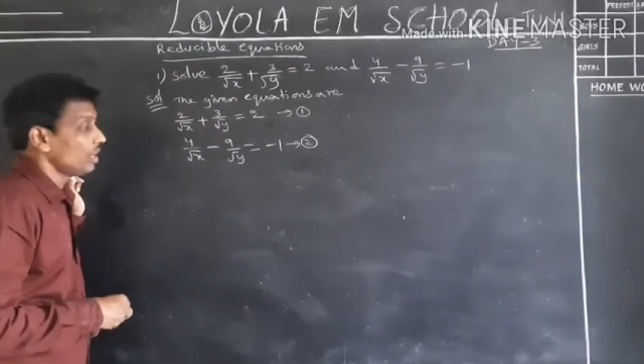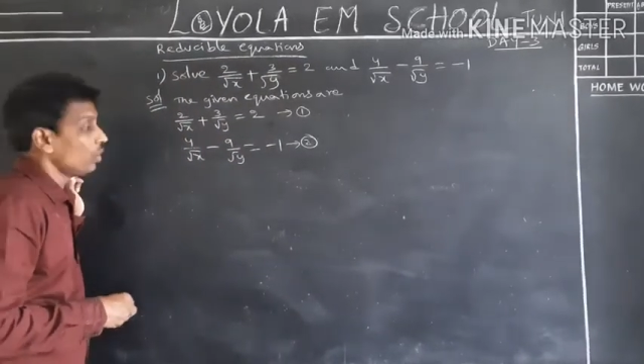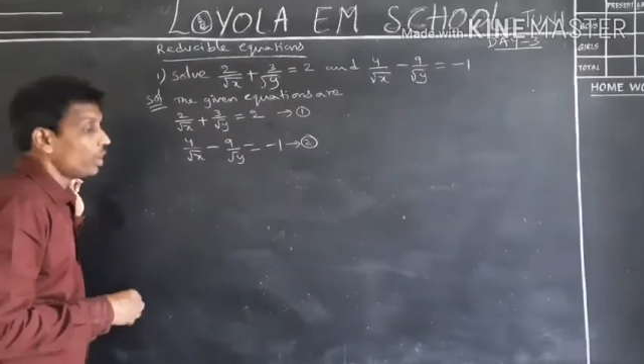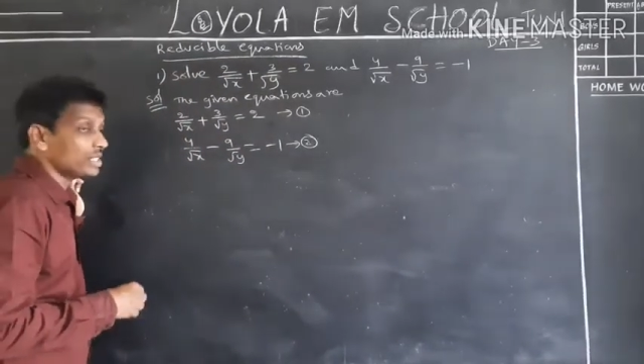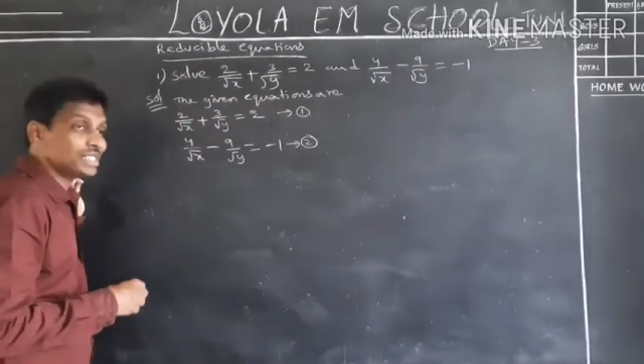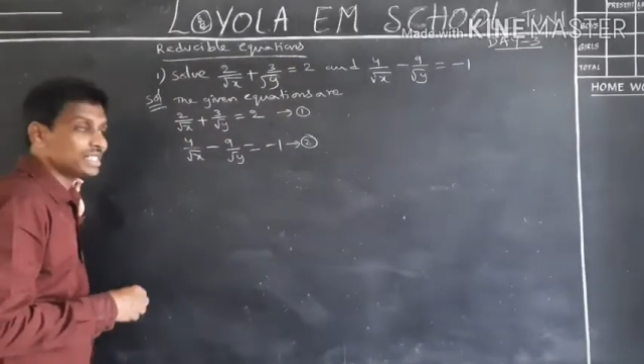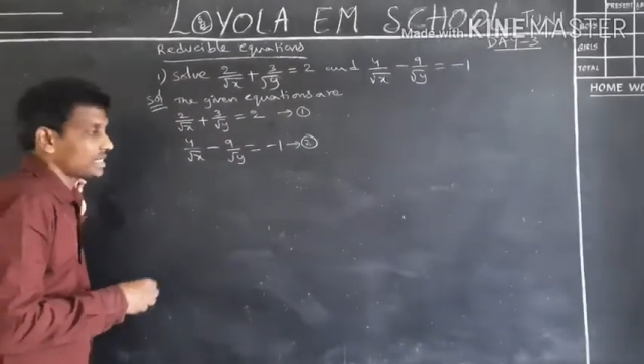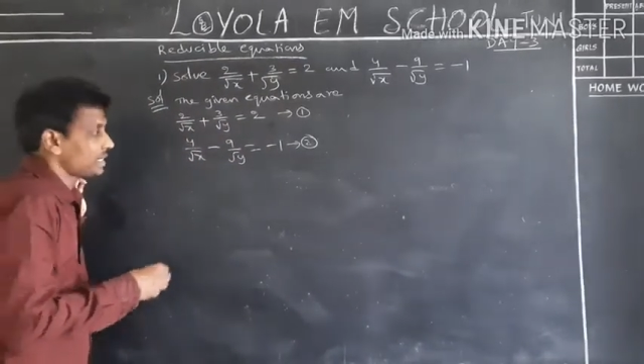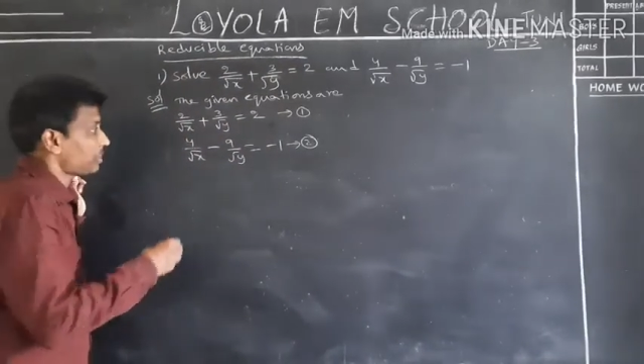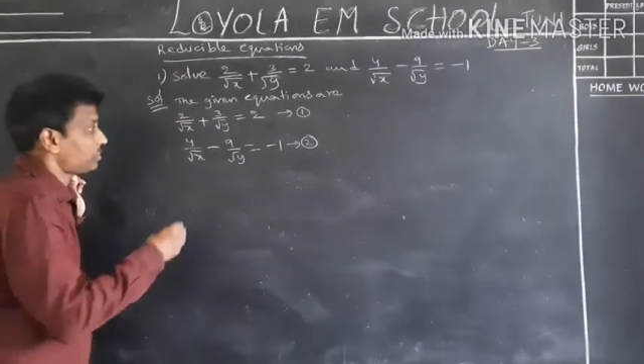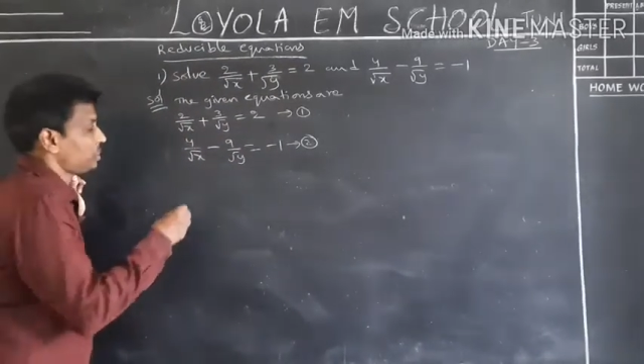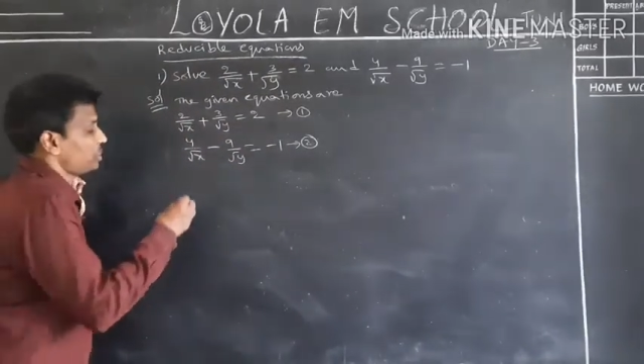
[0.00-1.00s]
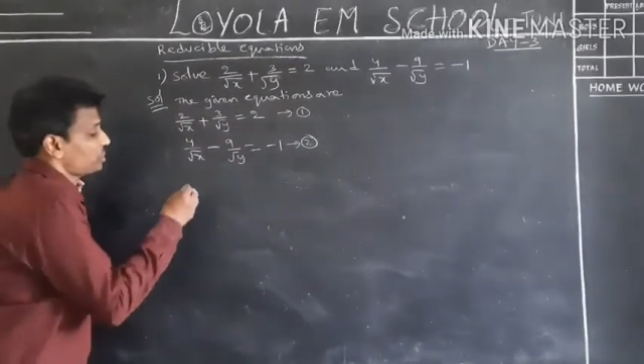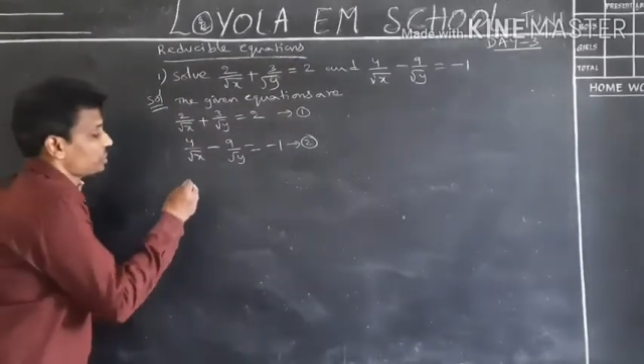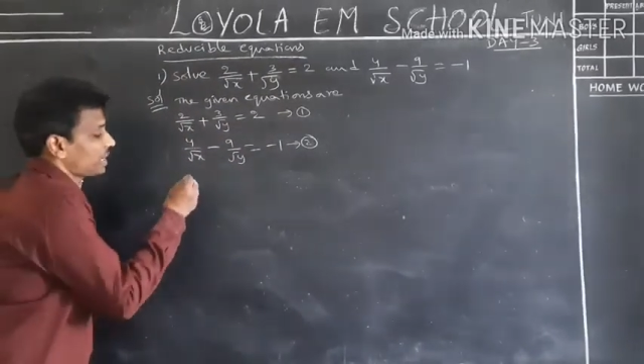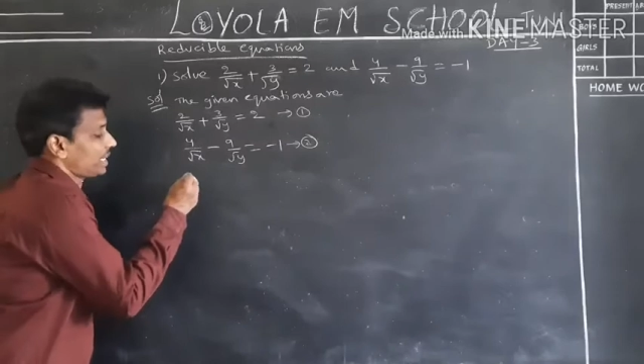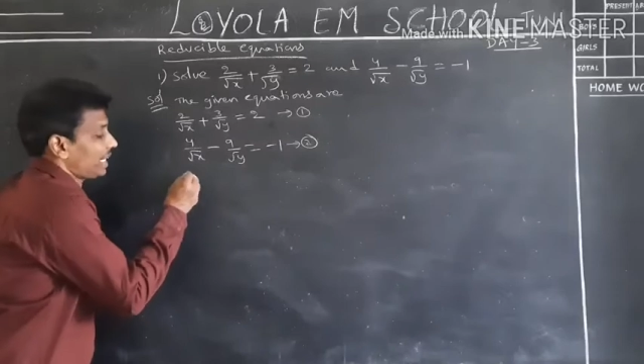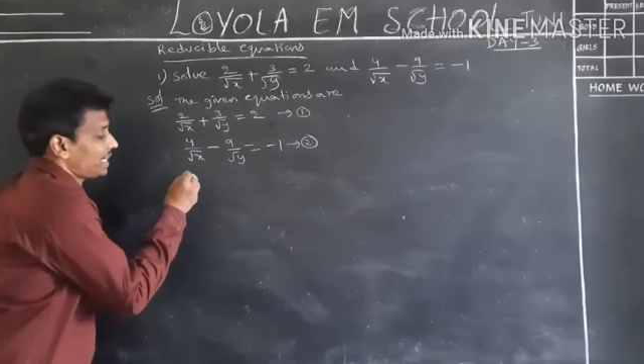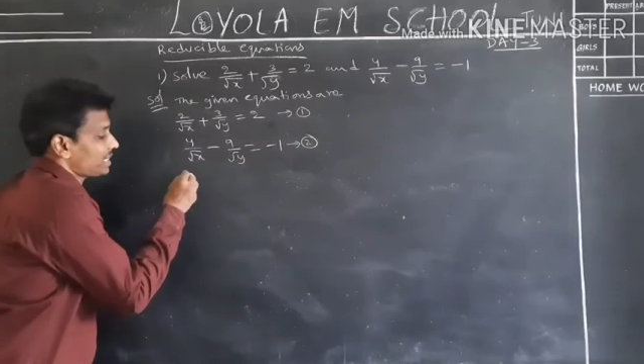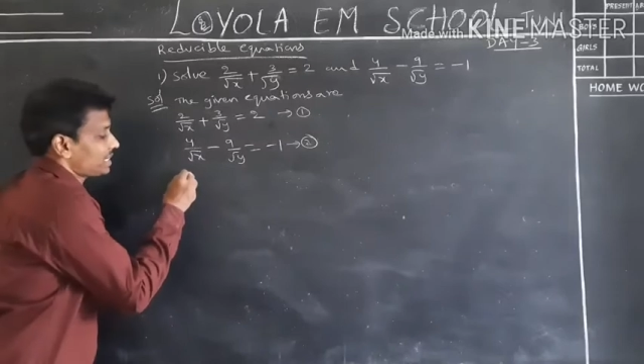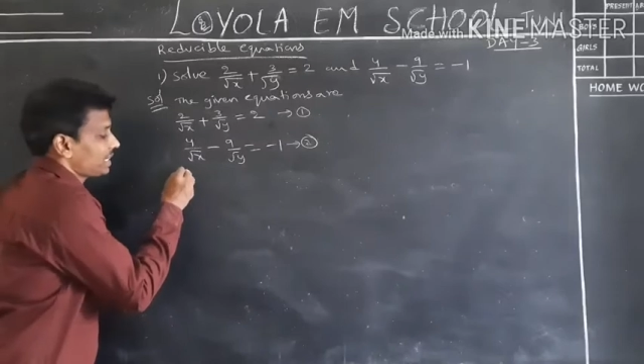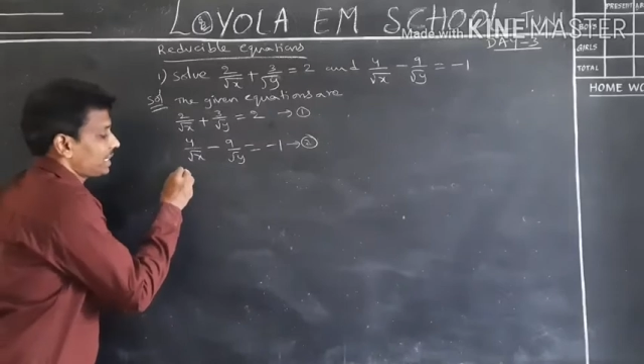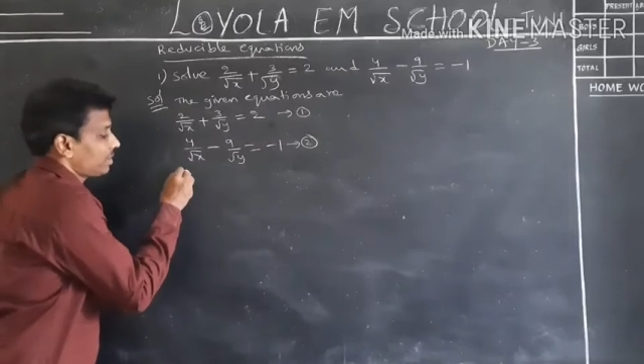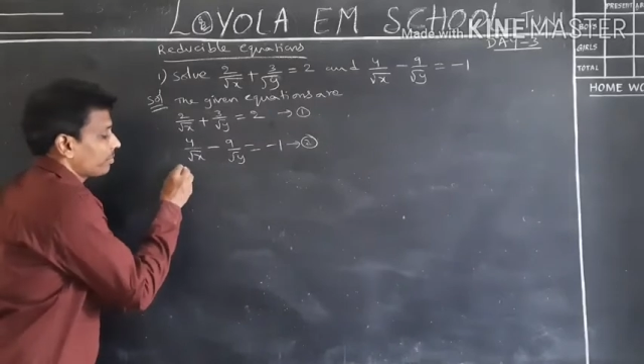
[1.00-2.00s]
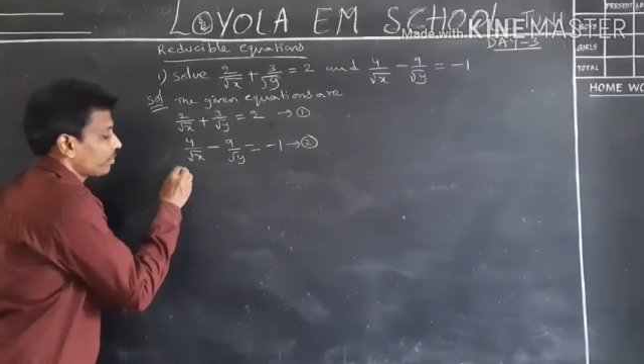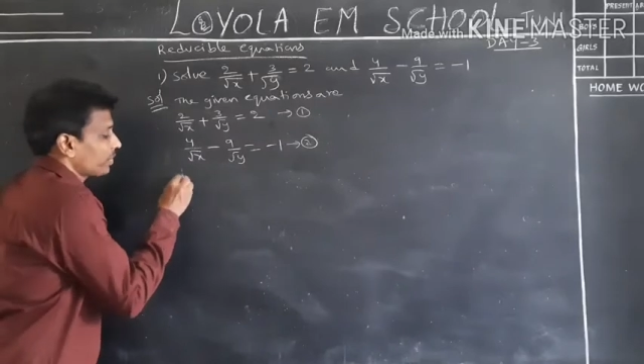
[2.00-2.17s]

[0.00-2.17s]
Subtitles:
What is that substitution? Let us see.